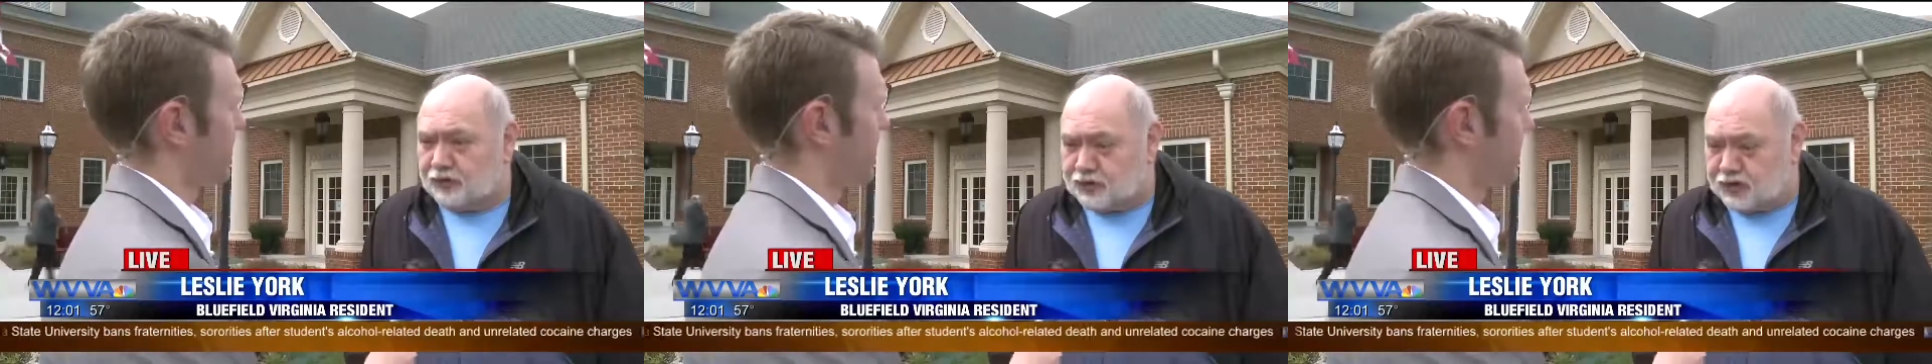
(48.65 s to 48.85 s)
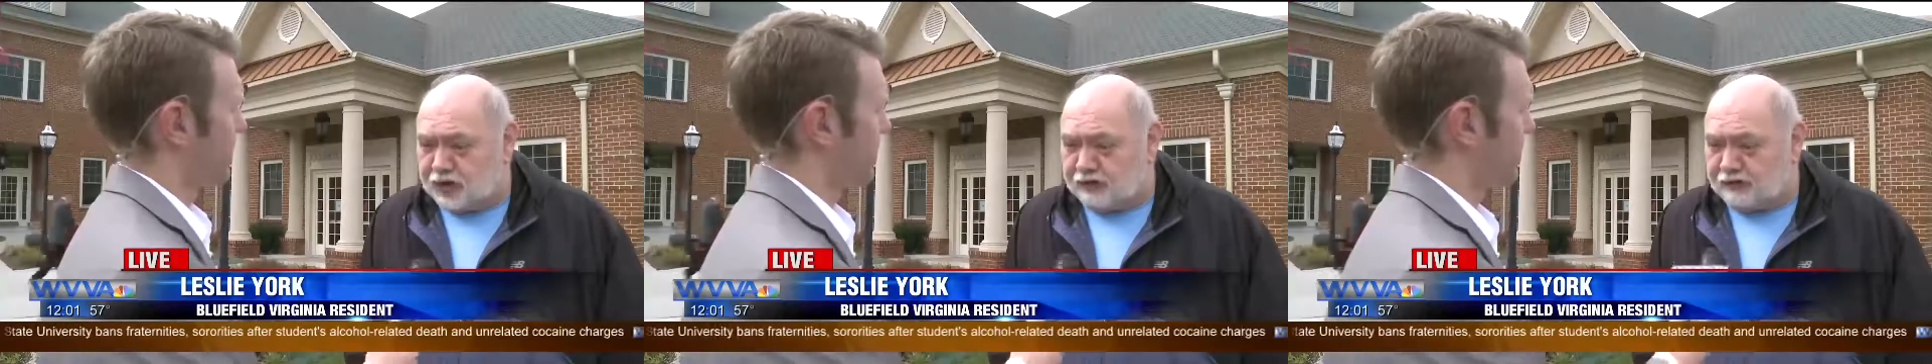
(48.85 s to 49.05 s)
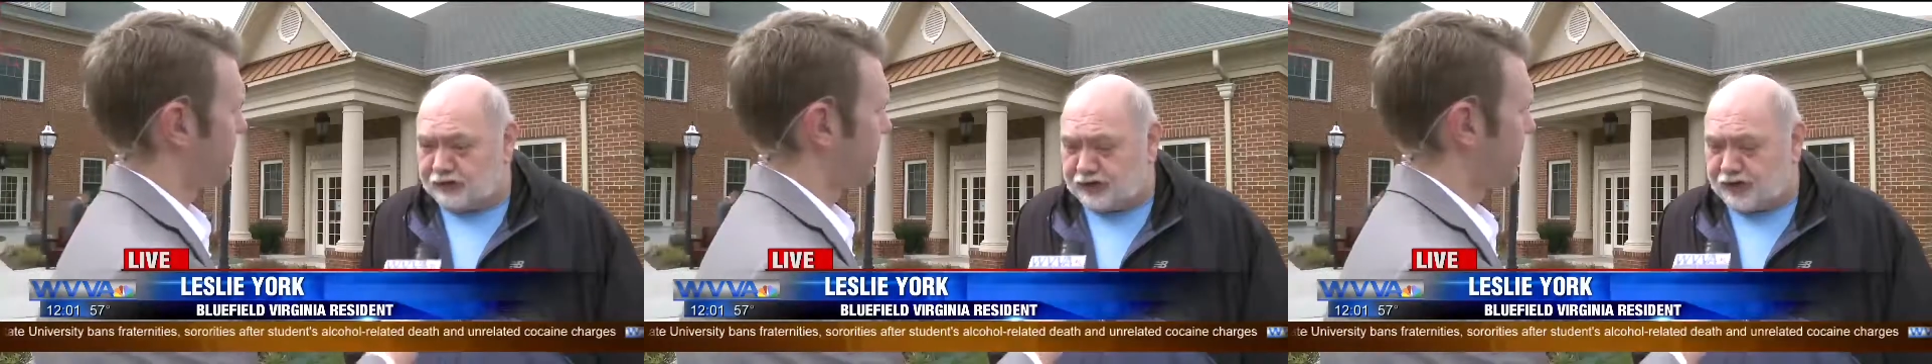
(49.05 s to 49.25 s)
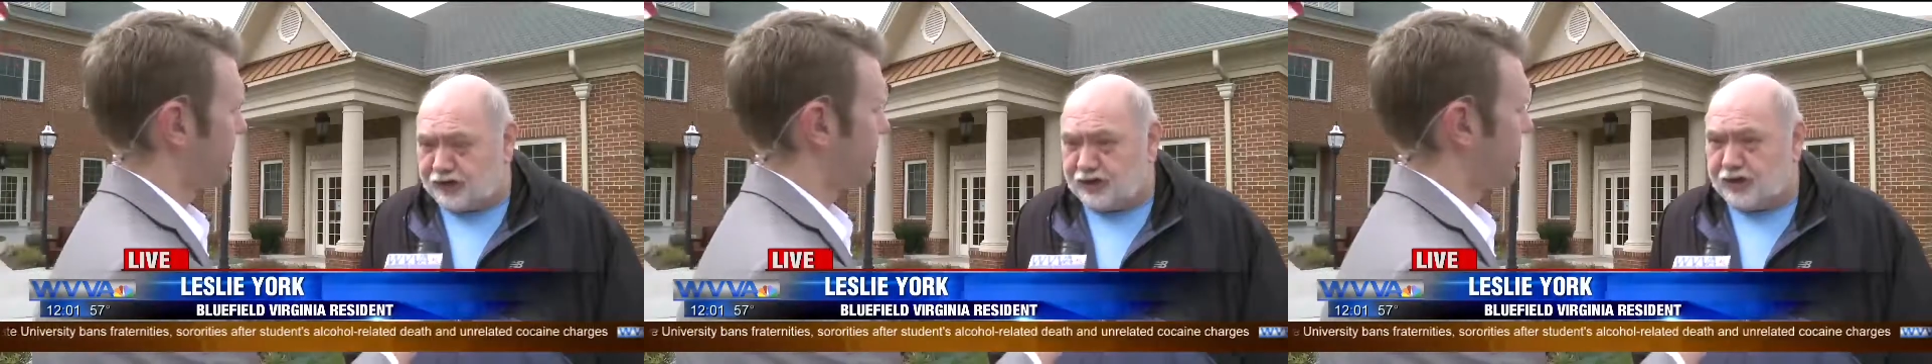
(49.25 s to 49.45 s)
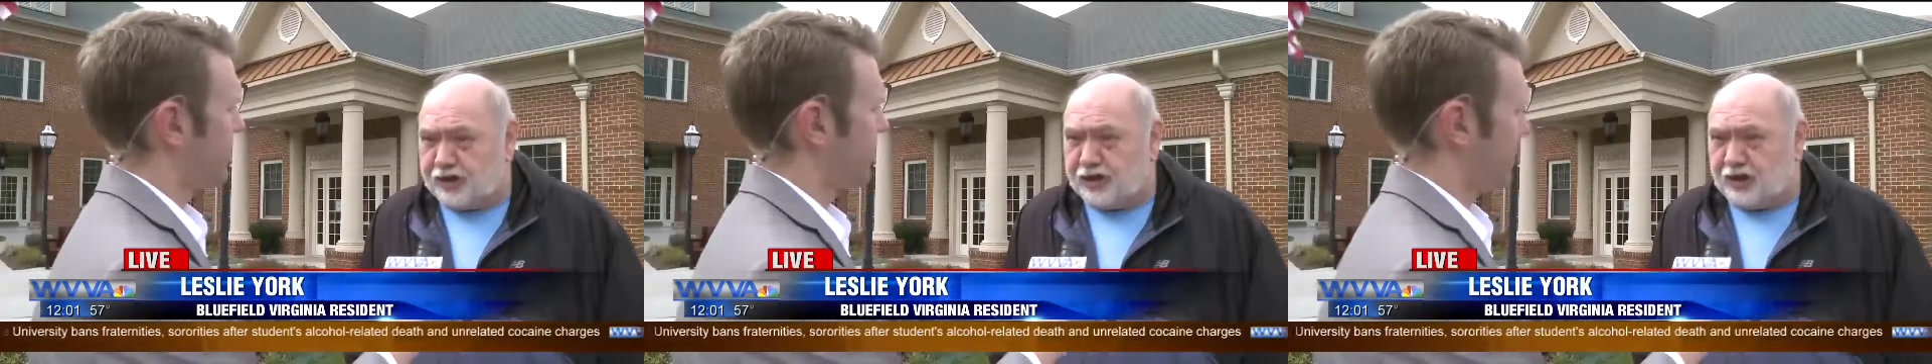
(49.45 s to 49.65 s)
Civic
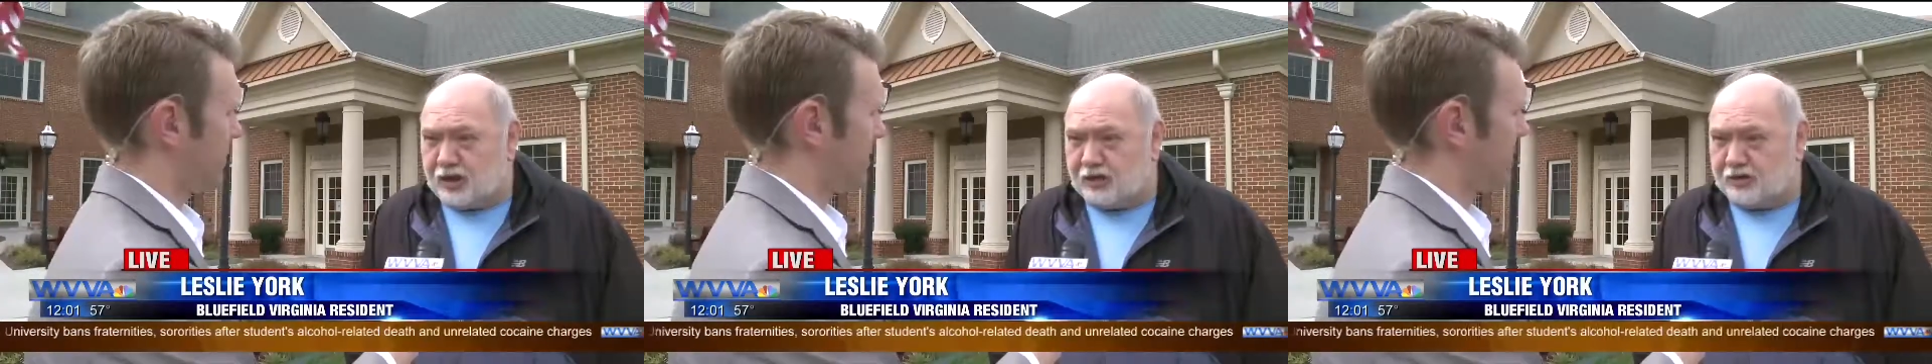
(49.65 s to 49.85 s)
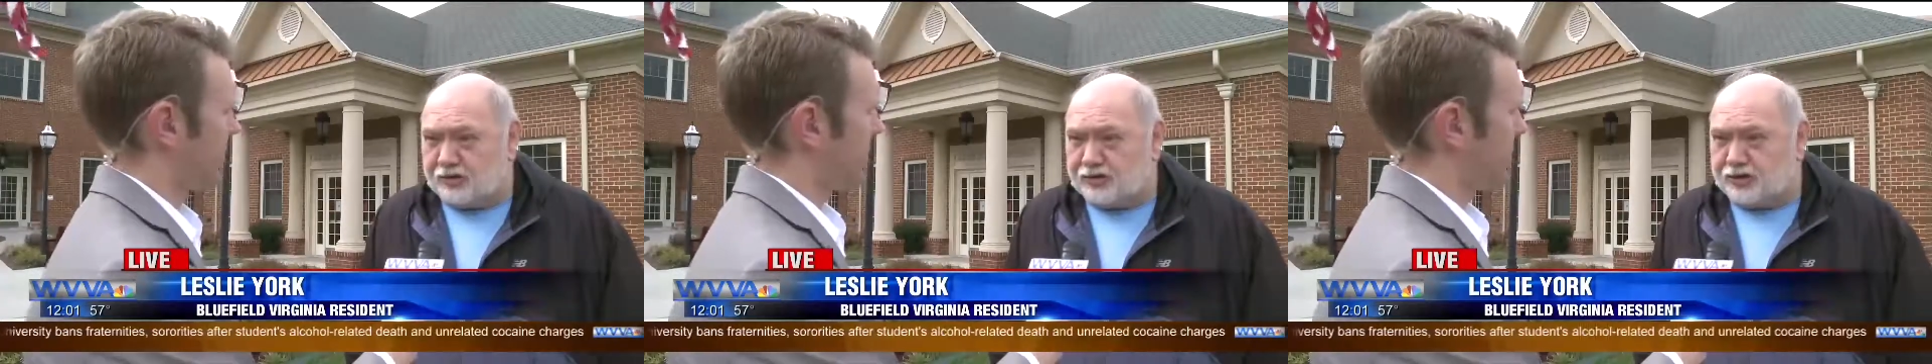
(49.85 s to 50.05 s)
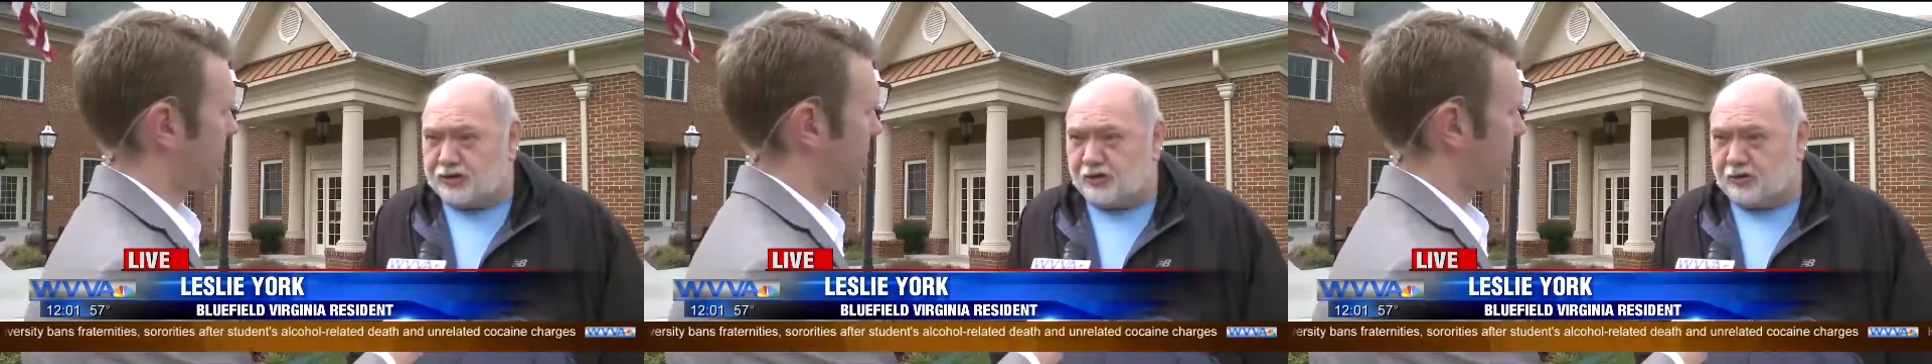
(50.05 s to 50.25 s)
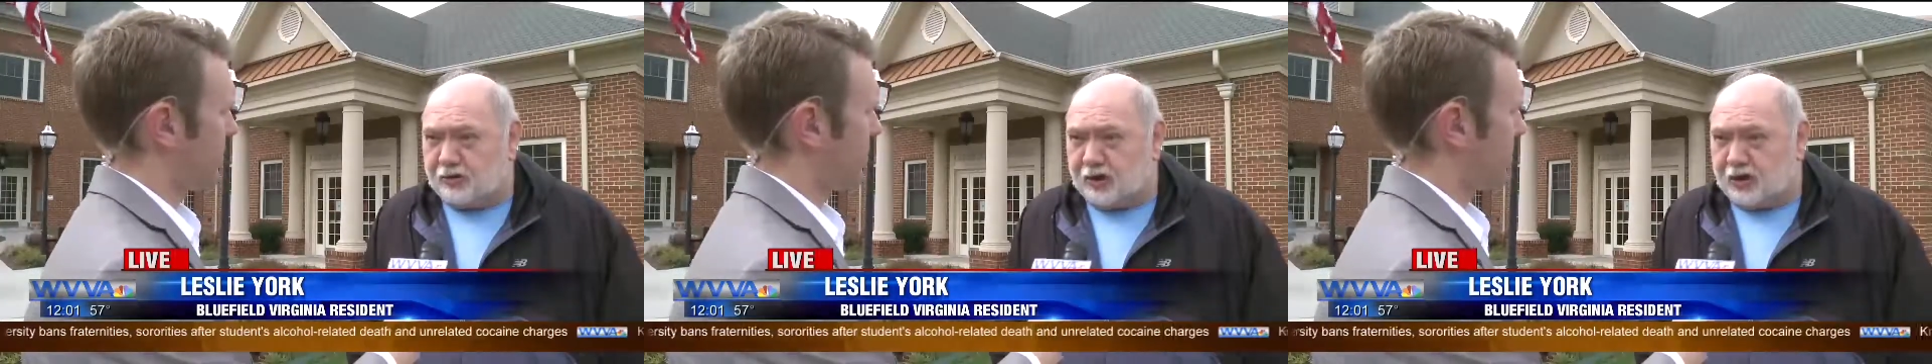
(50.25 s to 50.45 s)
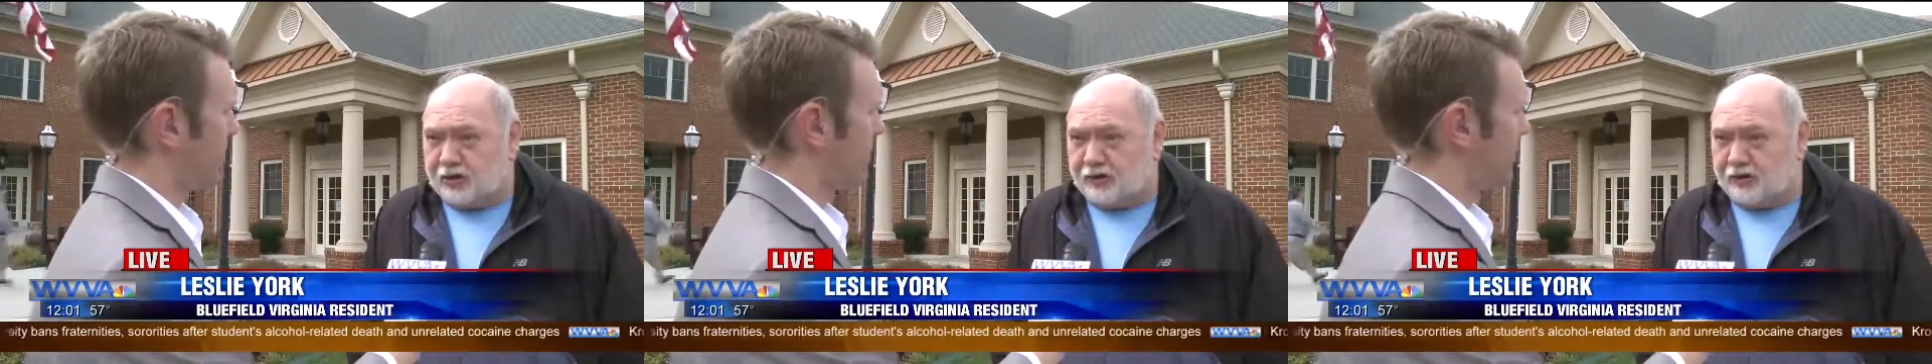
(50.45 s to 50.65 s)
duty, and
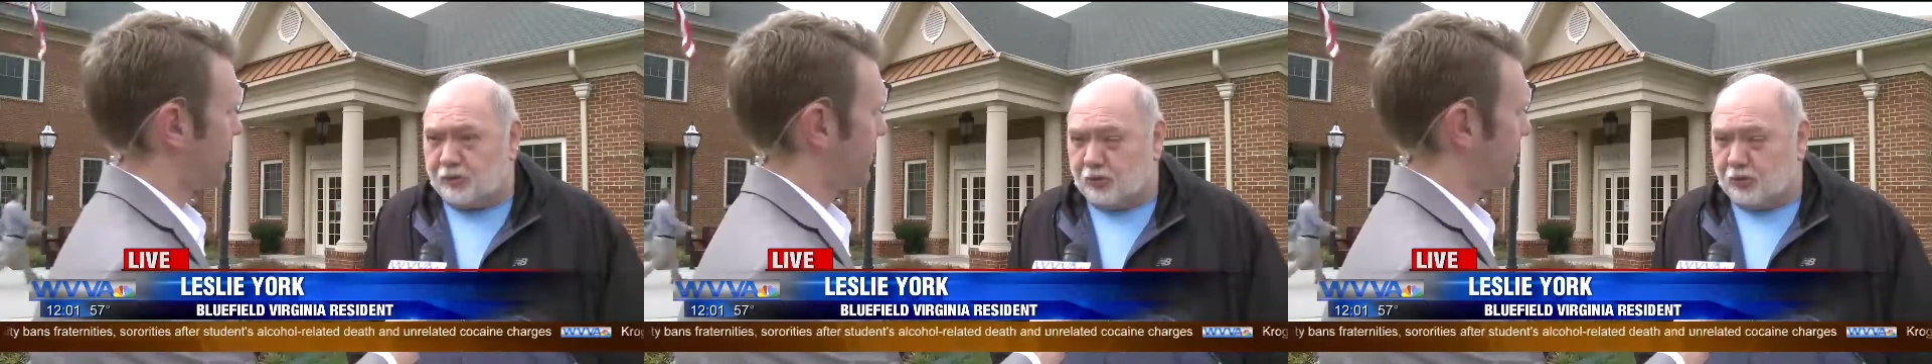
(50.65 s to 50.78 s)
also you